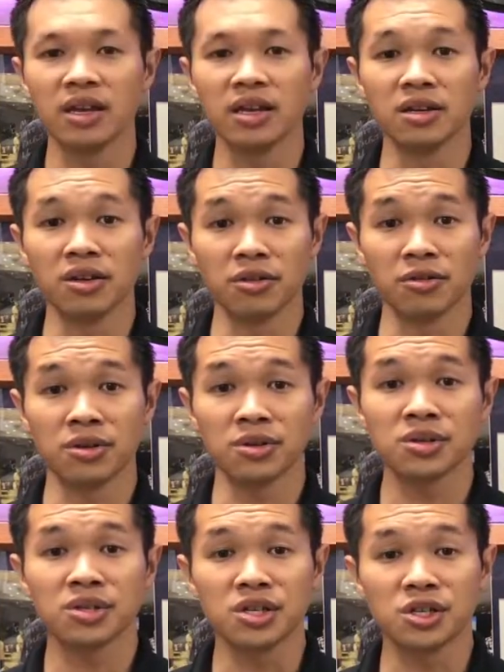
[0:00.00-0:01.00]
In other
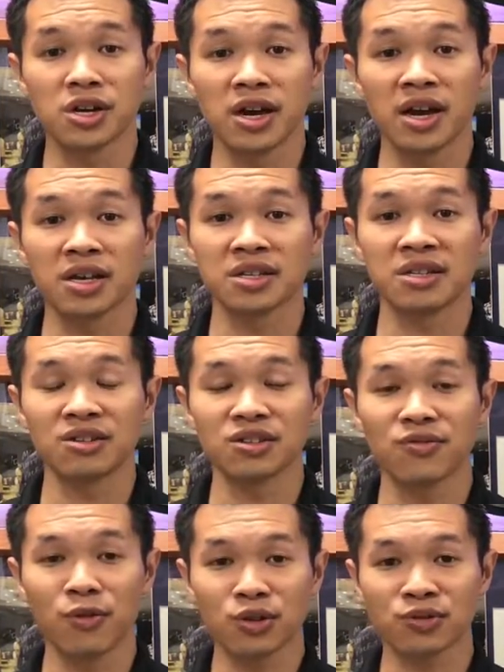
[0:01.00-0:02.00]
news, DJI has
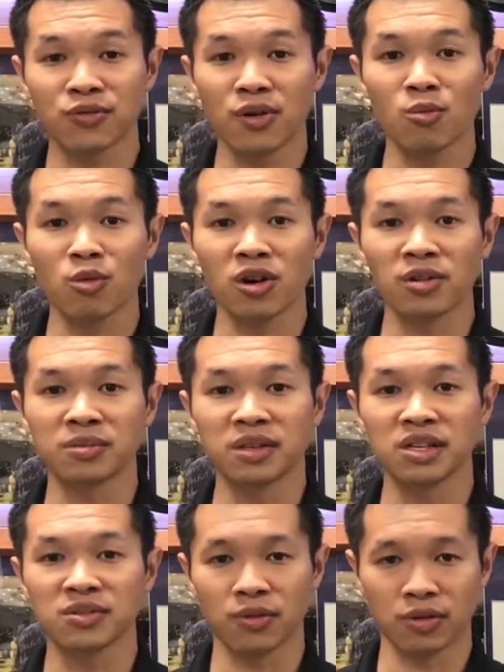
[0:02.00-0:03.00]
announced forced firmware
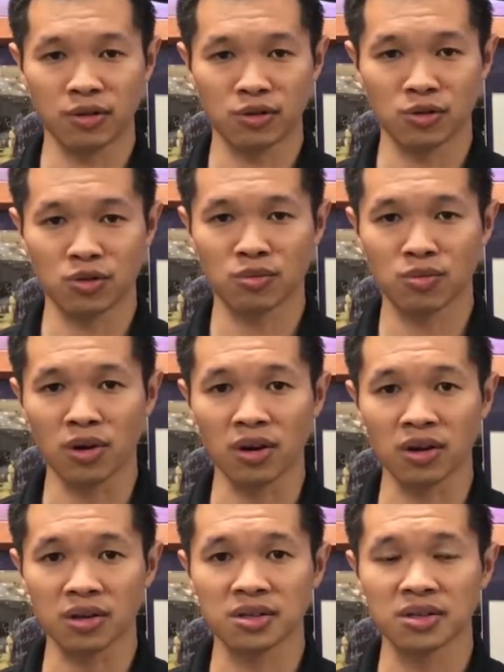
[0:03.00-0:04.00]
updates for their drone
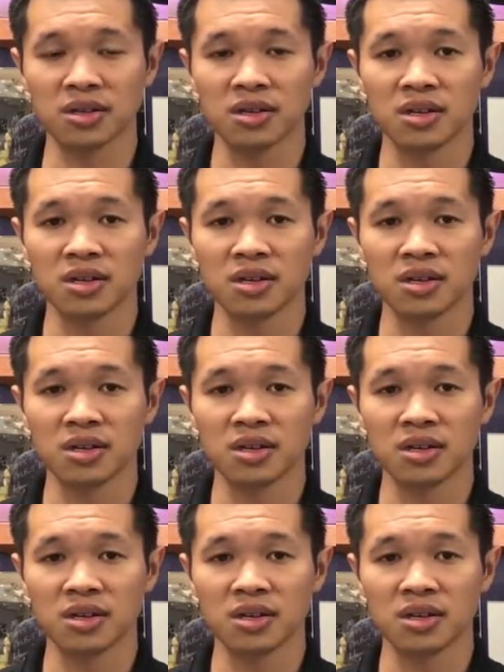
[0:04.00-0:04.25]
products.